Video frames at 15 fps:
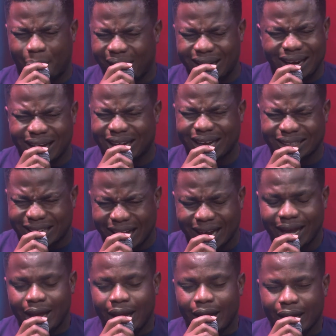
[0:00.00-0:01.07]

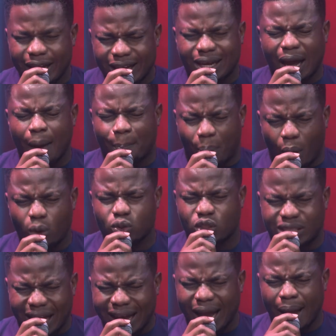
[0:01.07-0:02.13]
Assemble yourself
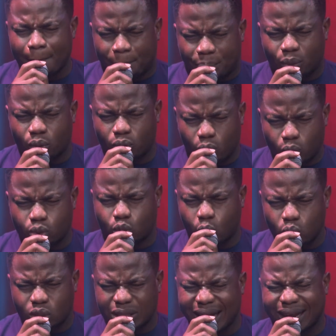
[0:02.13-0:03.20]
and be broken
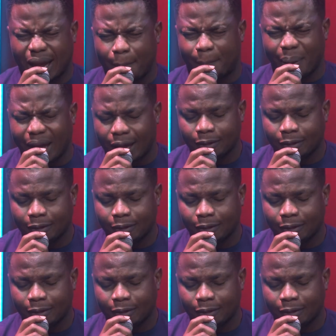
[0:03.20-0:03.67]
into pieces.